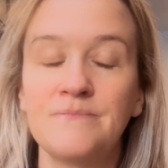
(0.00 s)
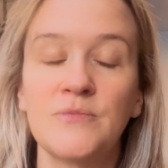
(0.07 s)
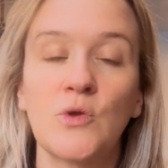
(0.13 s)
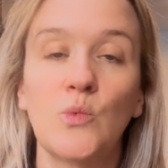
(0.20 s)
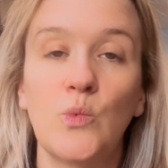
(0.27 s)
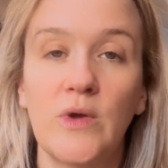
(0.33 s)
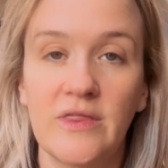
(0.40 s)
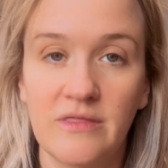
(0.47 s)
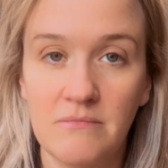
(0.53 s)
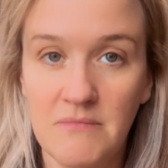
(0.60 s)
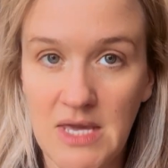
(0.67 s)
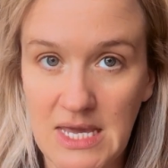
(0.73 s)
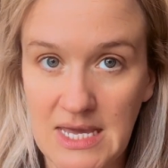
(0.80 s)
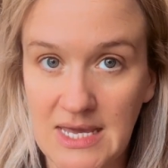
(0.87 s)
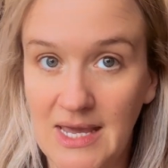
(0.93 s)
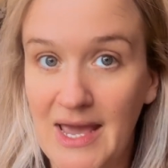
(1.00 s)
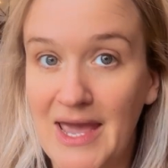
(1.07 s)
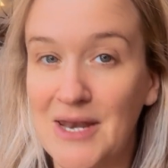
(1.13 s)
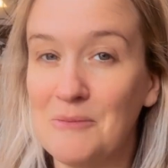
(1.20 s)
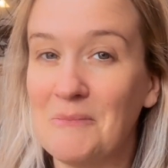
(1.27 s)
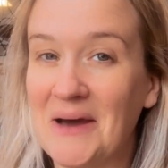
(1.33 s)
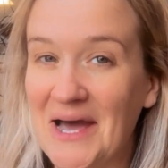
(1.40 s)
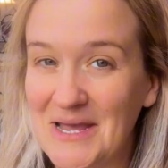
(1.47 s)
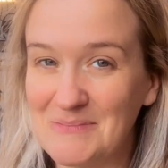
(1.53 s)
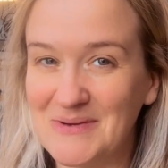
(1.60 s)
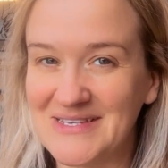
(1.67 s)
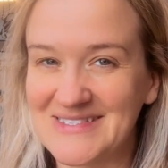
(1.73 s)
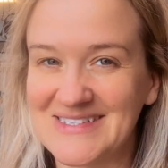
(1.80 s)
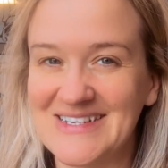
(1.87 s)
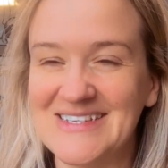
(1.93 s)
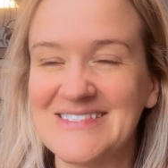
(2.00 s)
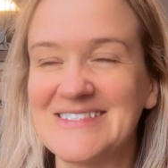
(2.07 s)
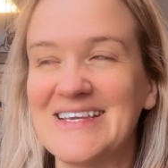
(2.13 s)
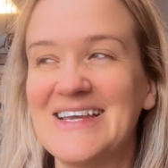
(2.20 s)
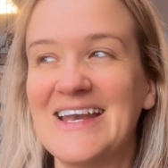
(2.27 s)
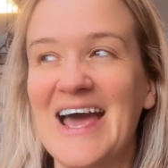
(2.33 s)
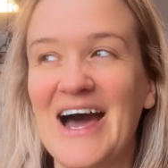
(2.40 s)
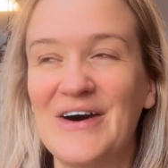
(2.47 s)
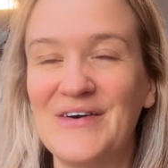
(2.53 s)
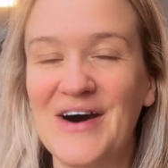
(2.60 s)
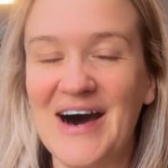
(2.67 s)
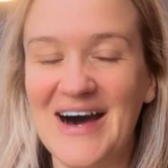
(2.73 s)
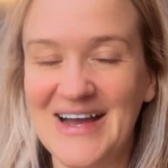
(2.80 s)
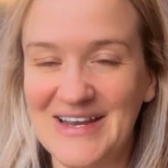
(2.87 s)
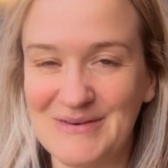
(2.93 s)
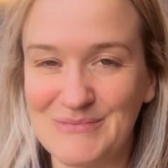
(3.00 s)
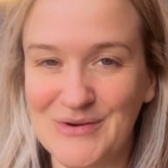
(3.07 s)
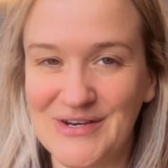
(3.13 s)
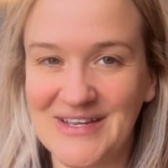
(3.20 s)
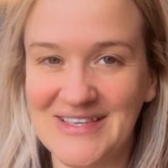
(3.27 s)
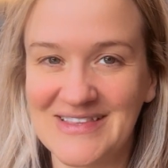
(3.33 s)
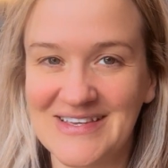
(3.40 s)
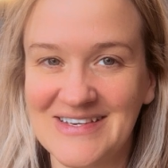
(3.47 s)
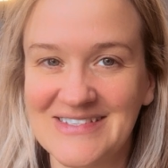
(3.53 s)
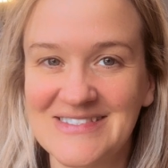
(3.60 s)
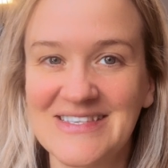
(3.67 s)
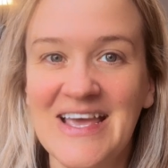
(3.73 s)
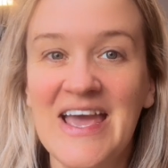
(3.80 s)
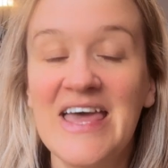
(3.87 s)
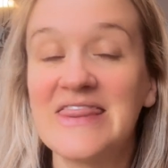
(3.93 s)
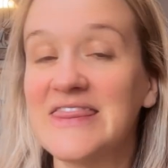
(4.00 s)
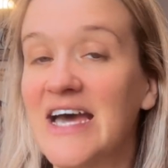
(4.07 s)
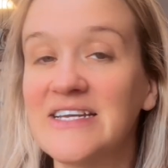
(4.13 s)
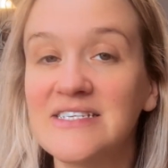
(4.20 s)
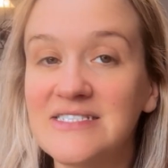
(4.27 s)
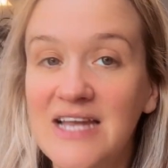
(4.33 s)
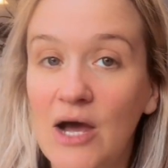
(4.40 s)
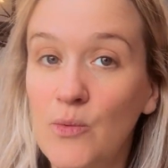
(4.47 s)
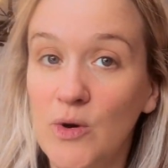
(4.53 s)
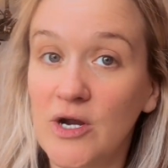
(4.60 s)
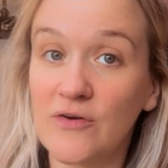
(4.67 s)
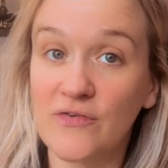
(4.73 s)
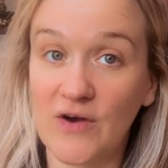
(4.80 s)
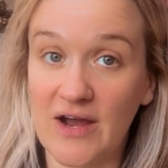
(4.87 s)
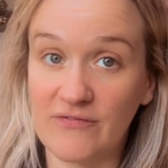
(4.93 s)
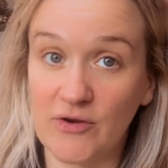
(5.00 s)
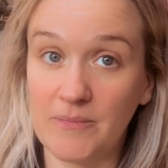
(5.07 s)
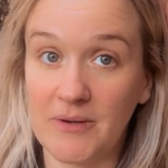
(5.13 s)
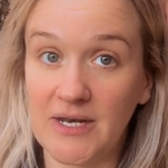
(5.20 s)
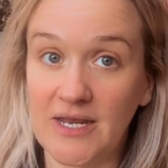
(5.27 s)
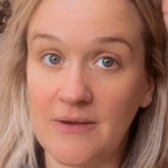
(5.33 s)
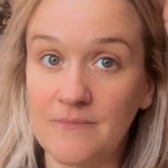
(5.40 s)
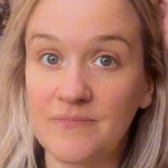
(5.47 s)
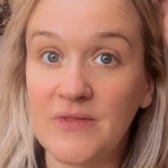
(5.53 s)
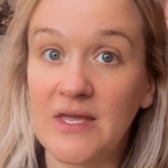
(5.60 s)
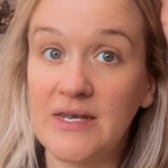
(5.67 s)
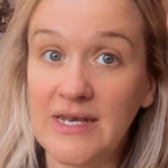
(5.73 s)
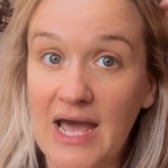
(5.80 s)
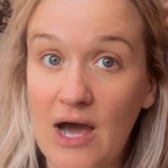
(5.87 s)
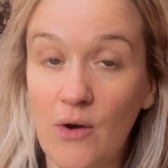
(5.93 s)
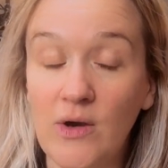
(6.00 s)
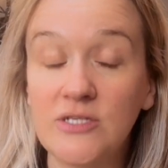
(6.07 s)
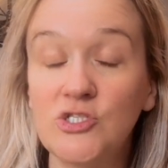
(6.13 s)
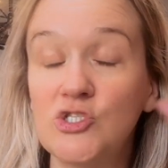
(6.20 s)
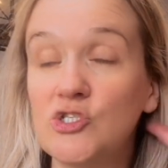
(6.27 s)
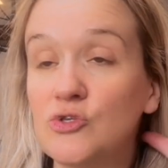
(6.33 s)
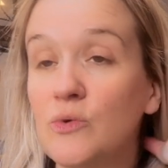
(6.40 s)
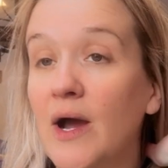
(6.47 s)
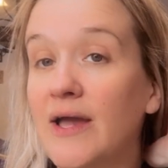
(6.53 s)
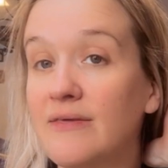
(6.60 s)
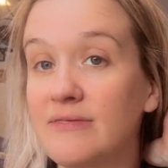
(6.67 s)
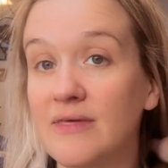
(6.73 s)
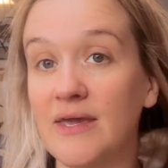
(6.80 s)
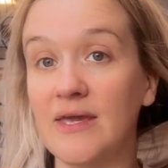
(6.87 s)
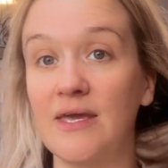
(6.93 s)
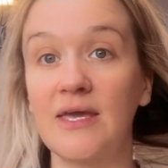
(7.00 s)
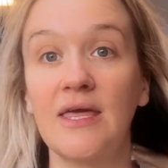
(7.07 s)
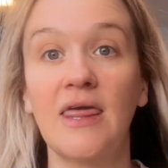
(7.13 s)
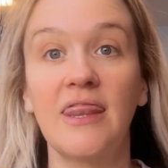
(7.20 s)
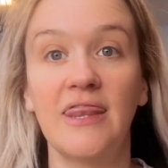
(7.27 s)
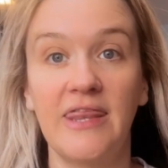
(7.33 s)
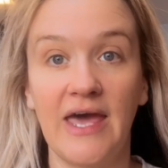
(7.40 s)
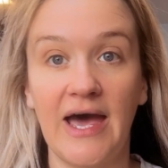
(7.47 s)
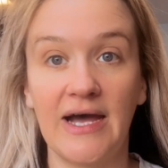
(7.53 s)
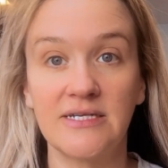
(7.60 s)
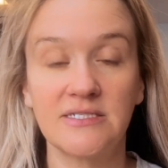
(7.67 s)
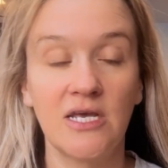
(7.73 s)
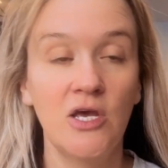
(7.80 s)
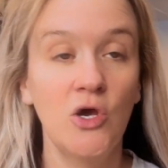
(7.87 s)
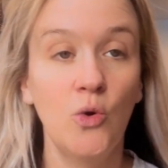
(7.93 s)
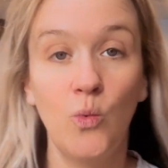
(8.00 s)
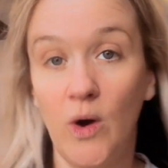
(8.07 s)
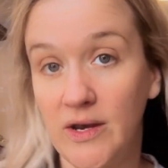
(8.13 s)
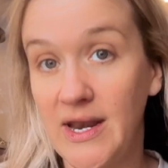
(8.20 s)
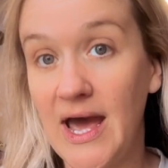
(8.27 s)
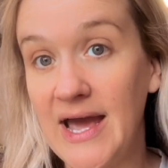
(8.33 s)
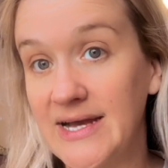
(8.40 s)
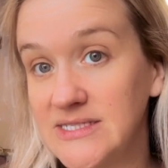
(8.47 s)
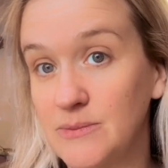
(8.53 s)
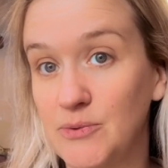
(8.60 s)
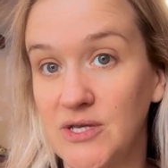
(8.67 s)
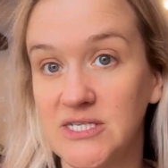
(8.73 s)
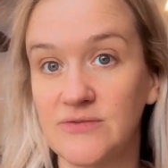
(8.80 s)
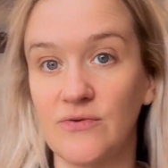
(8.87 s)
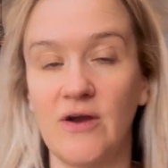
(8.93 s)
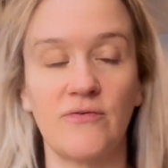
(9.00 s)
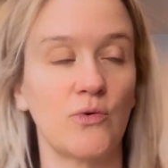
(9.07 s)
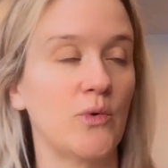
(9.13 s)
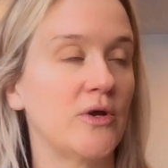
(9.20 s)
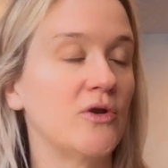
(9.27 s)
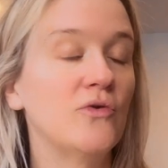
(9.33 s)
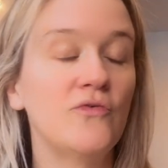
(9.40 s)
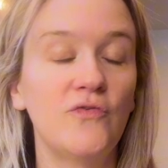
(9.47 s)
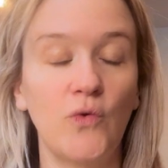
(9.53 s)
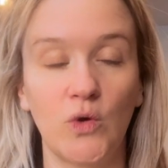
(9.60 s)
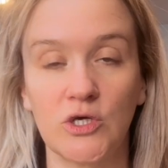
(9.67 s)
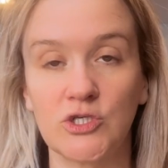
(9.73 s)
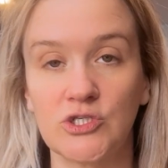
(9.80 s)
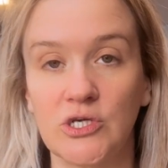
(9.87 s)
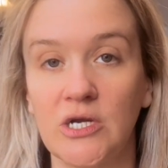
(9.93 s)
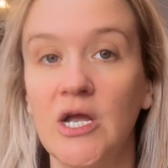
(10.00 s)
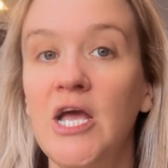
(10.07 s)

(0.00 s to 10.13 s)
with me and my business and how I am running things. That does not work for everybody. Now, do I think that Whatnot has a place for everyone? For sure.